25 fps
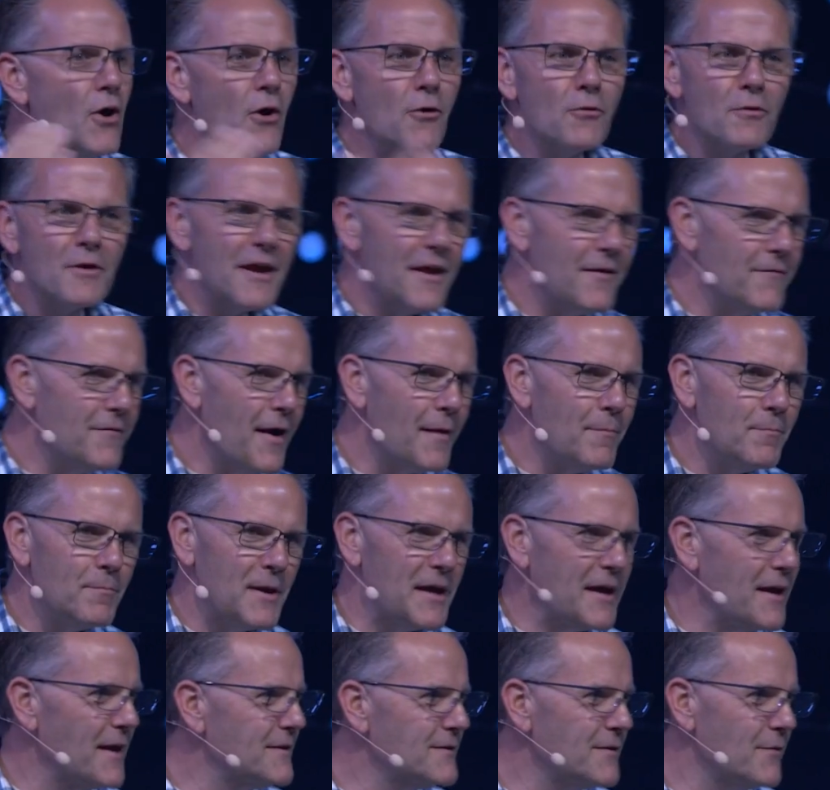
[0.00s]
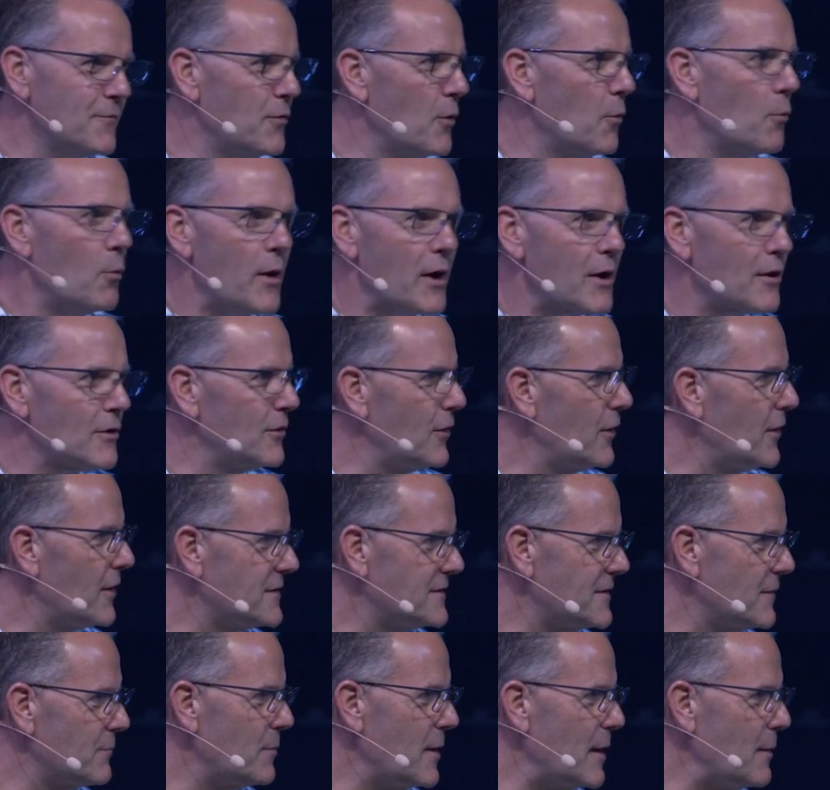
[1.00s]
Don't give up because of the weird
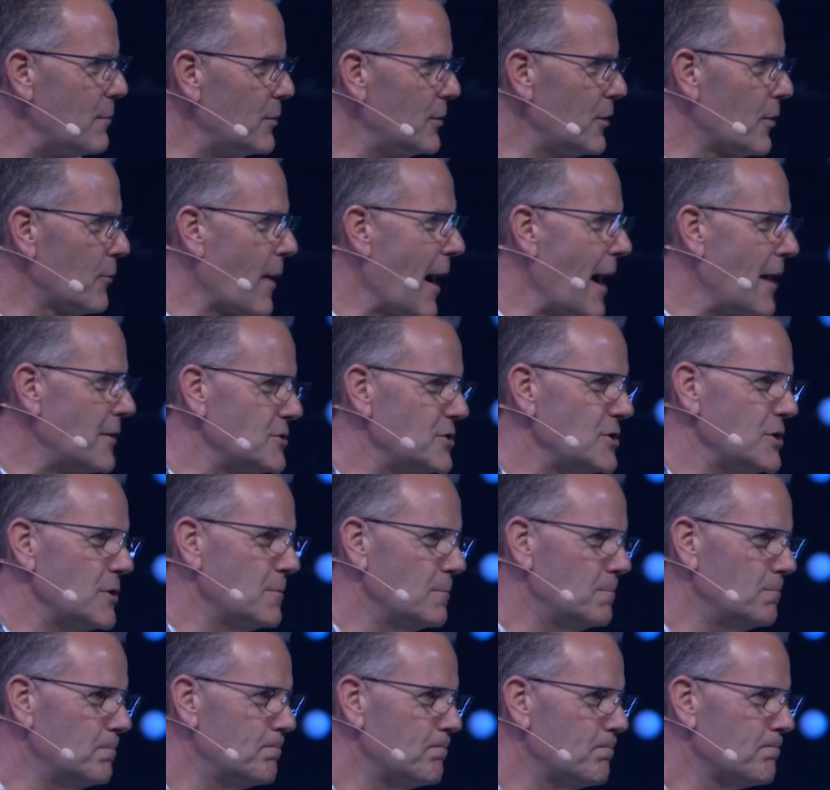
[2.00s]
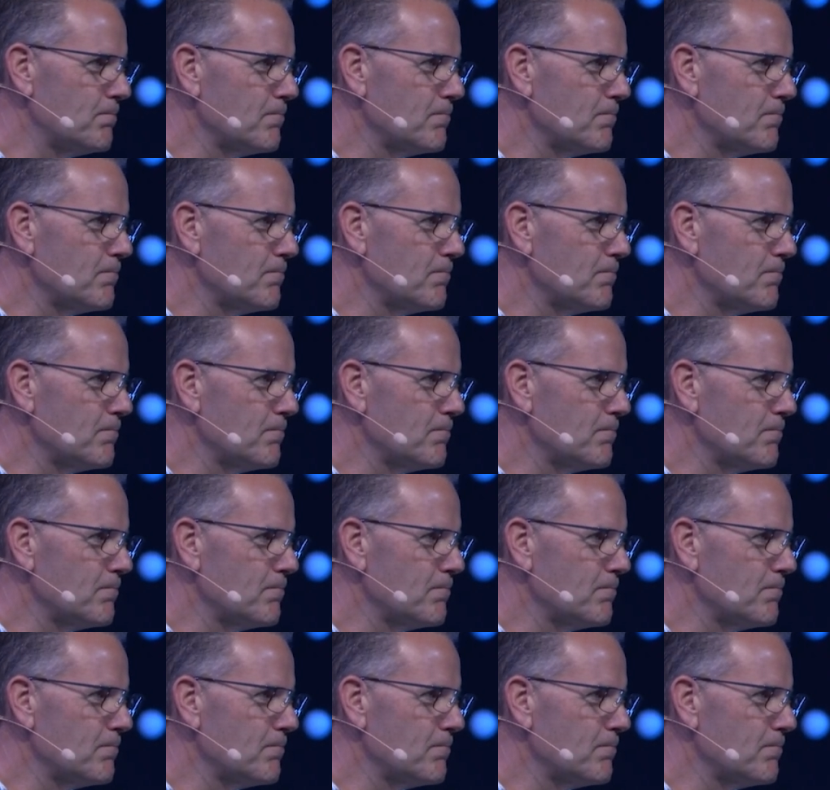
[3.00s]
looks of people around you.